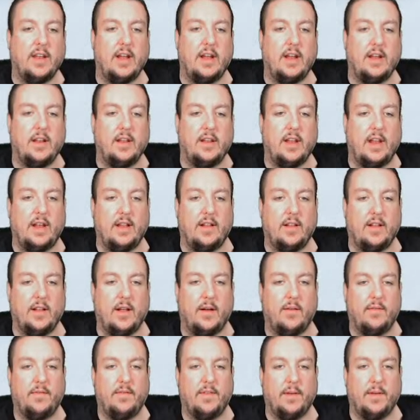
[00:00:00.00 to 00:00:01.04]
in, in
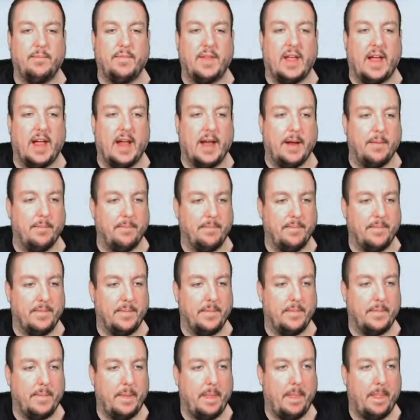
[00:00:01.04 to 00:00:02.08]
uh, some time.
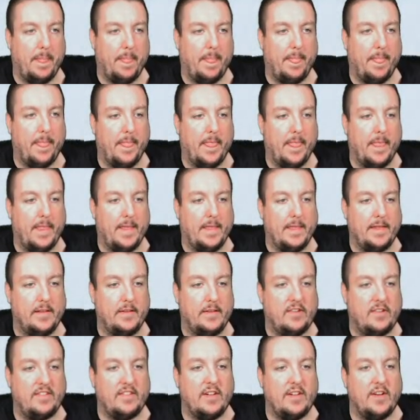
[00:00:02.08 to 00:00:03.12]

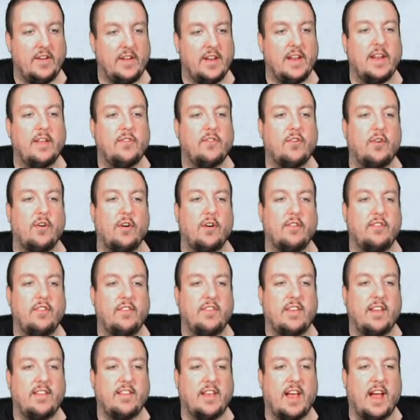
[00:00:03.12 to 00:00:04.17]
She's still in the Discord. She
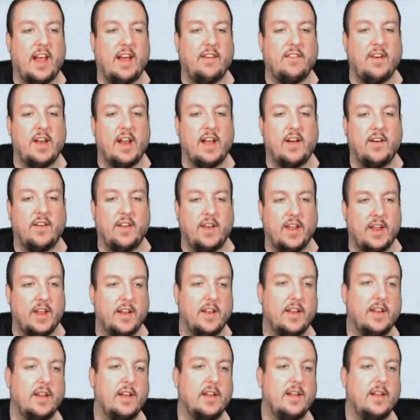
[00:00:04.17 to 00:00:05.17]
says hi every now and then.